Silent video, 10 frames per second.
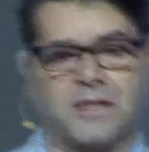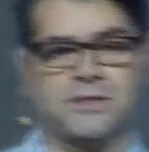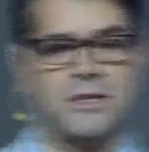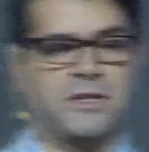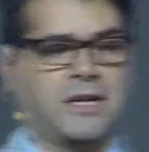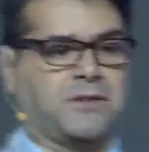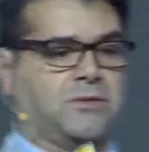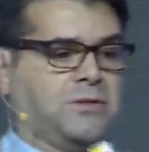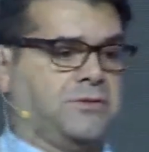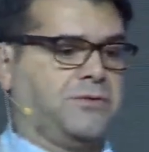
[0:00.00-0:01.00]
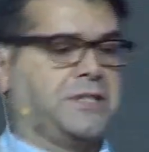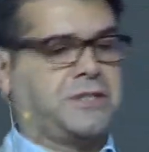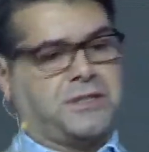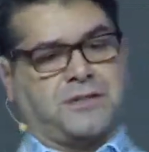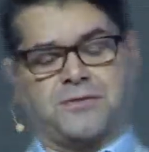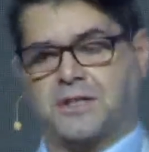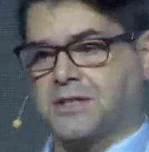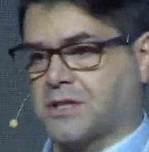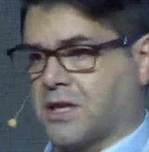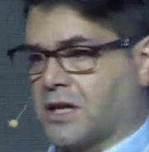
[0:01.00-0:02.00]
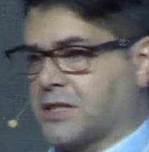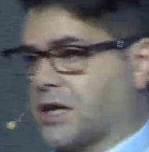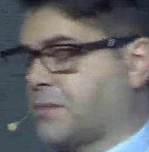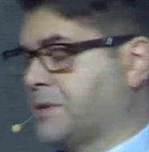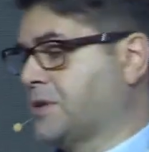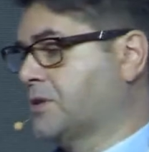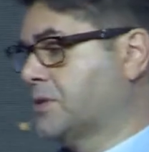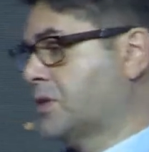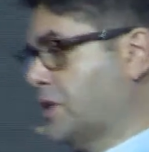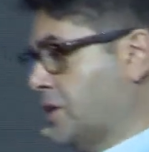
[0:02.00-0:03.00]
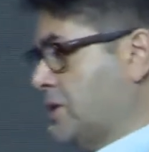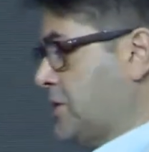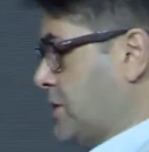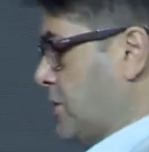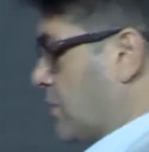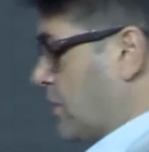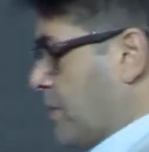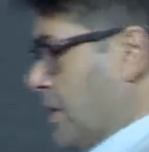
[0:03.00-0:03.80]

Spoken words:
So you had all your fridges and your freezers lined up, and your cookers and your